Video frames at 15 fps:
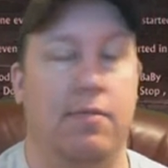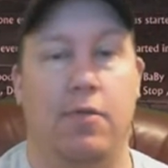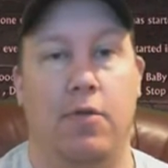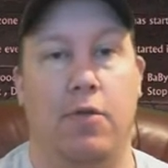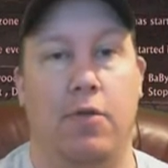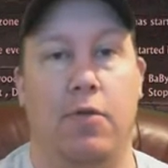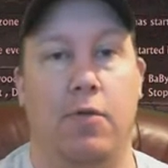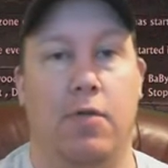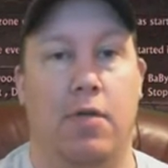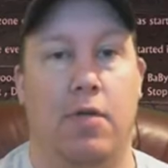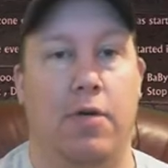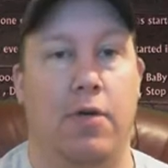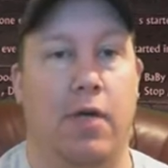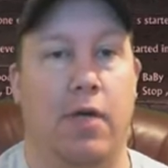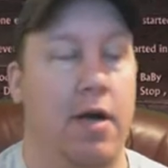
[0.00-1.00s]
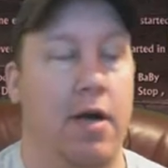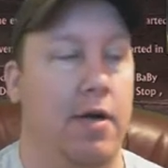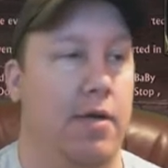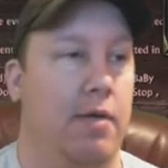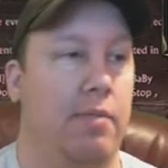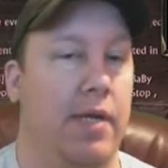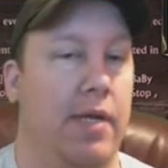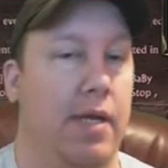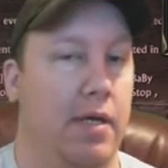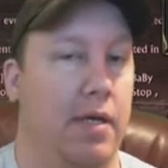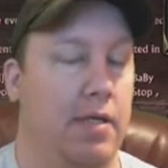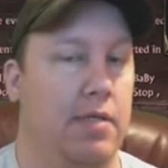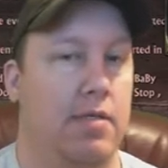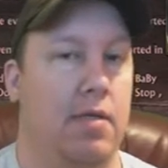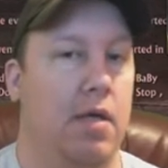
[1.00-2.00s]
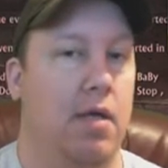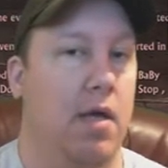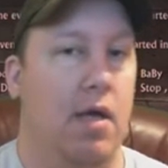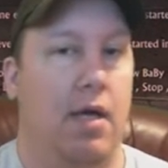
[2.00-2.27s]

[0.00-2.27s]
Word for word: use on your character because